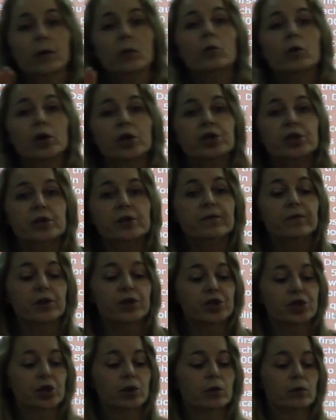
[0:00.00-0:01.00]
weren't just for
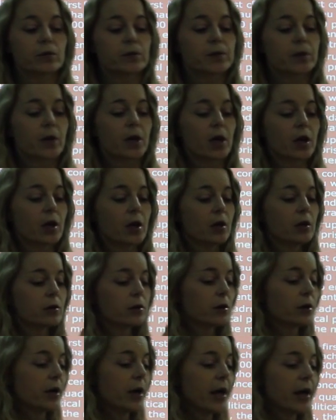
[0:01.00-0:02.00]
Jews, okay?
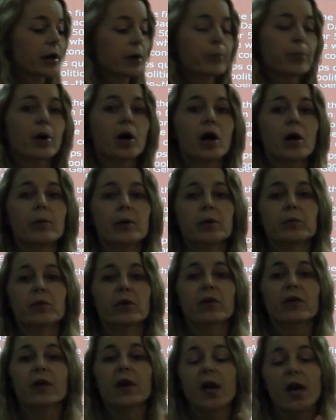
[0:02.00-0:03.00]
Hitler had a problem
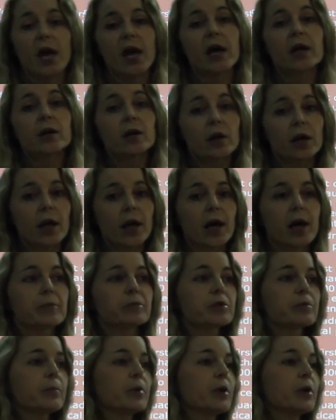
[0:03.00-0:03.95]
with handicapped